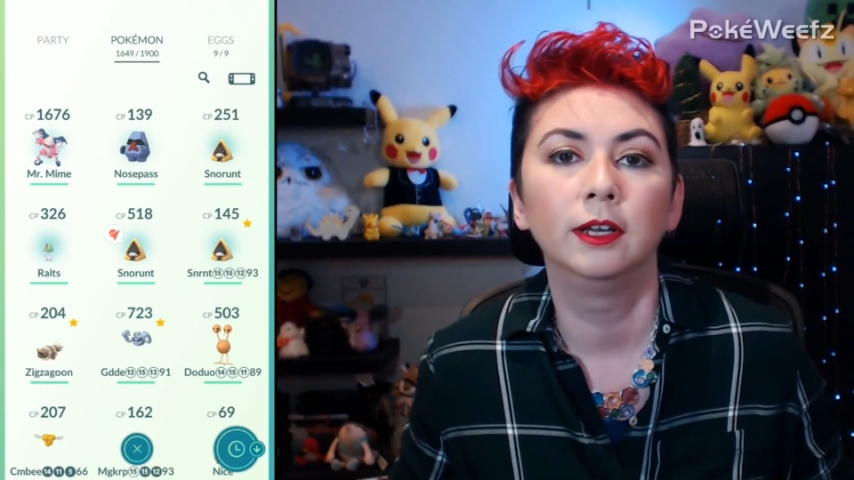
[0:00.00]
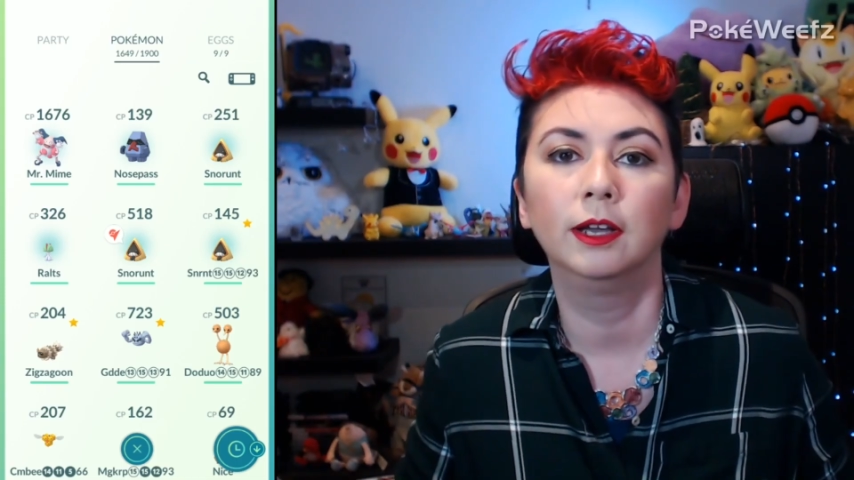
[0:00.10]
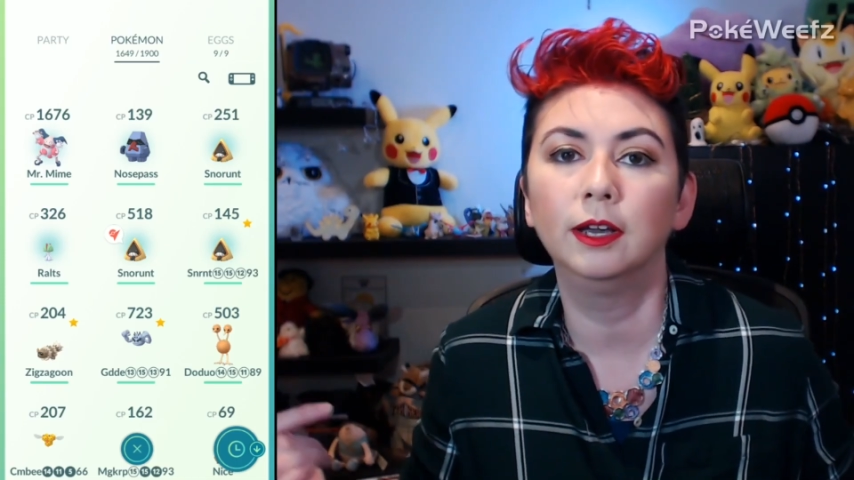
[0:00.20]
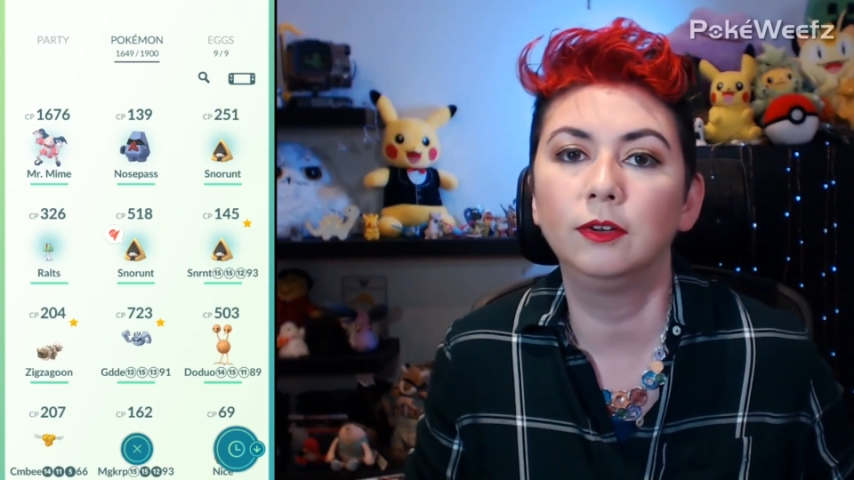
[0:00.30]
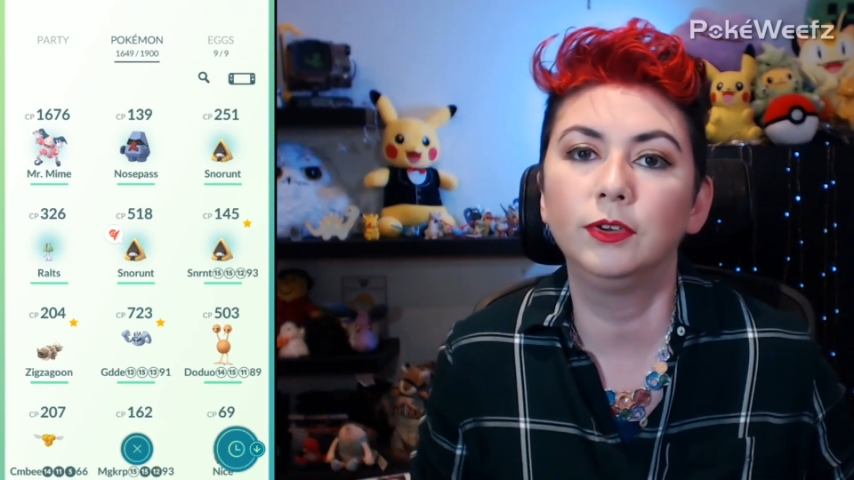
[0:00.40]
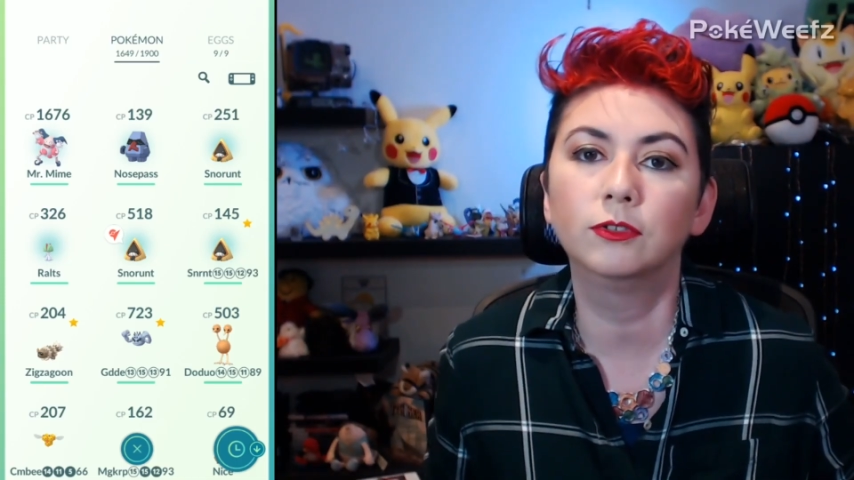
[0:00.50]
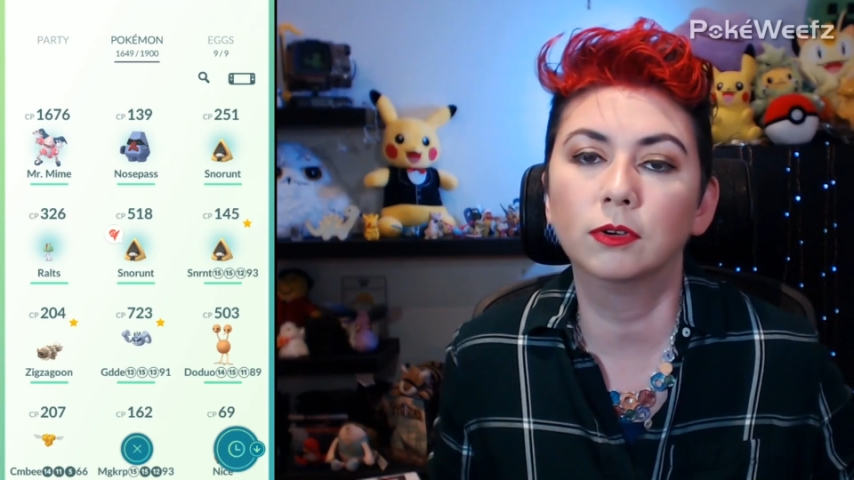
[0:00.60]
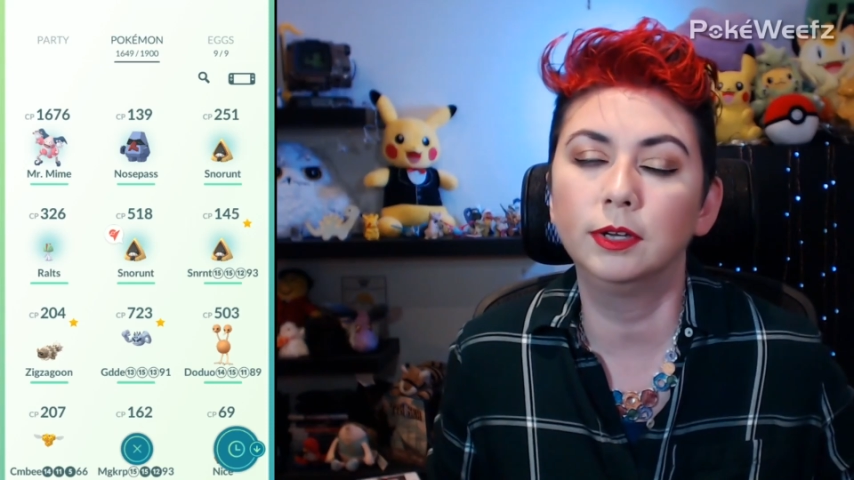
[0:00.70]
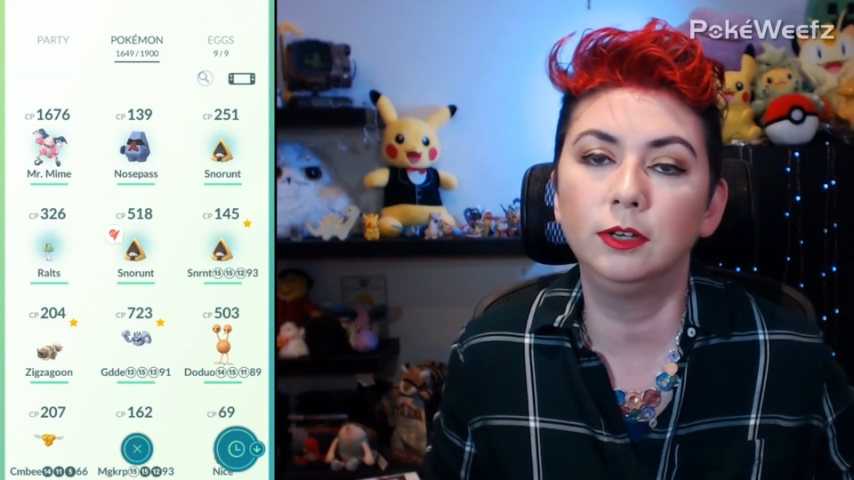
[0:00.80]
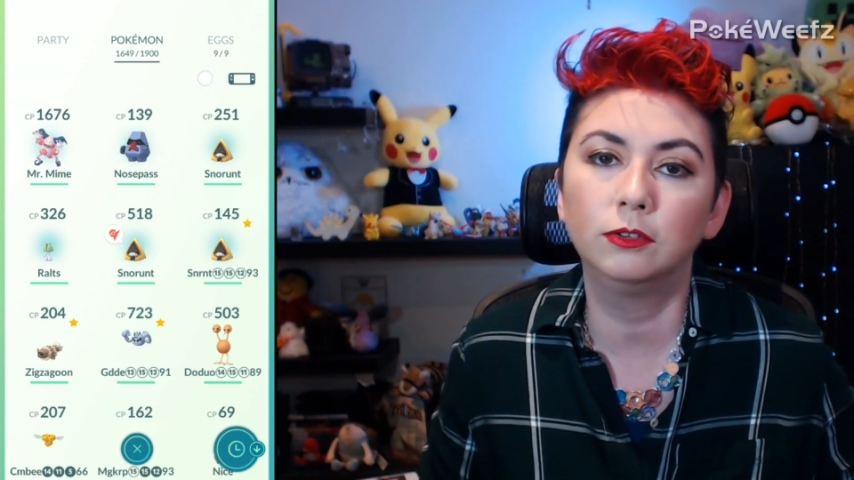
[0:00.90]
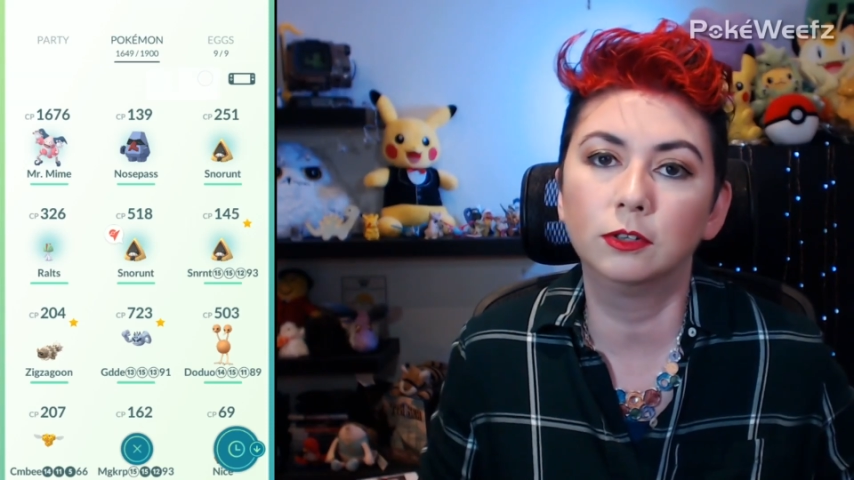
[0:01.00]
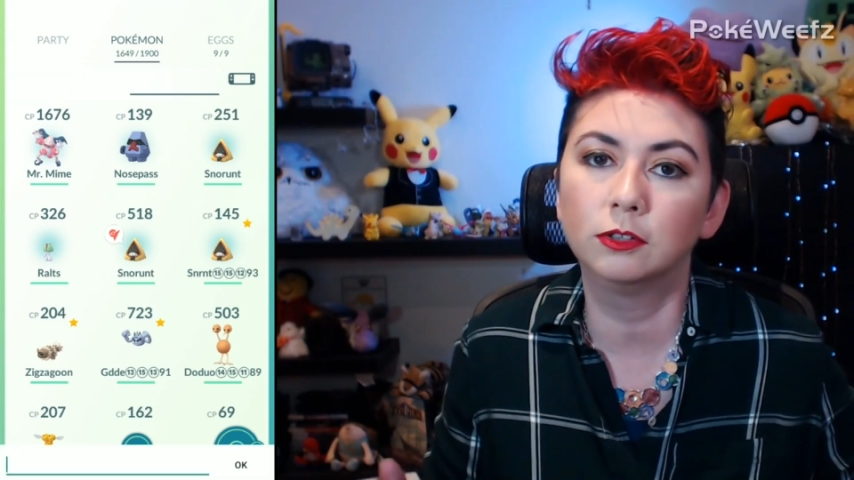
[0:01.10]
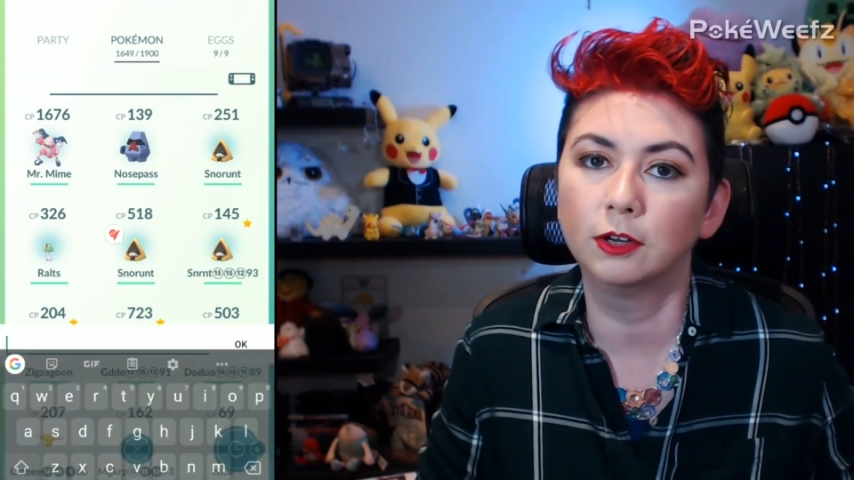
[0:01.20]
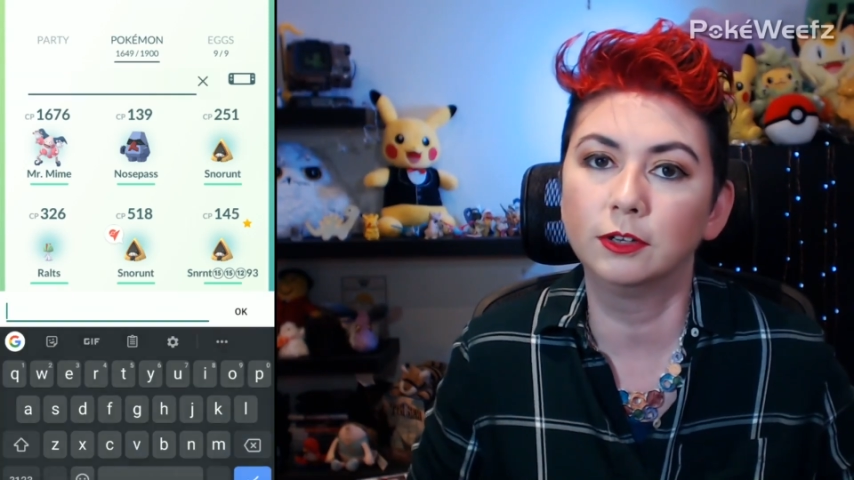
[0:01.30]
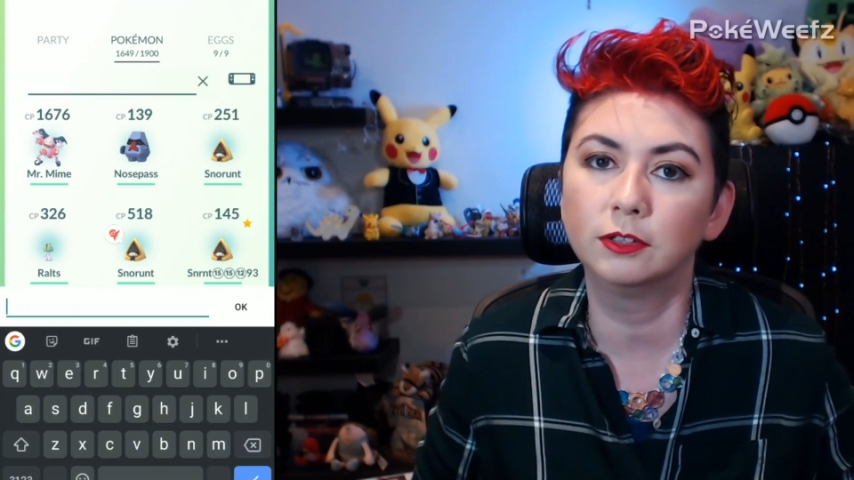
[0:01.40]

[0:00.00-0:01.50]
and if you try and use the search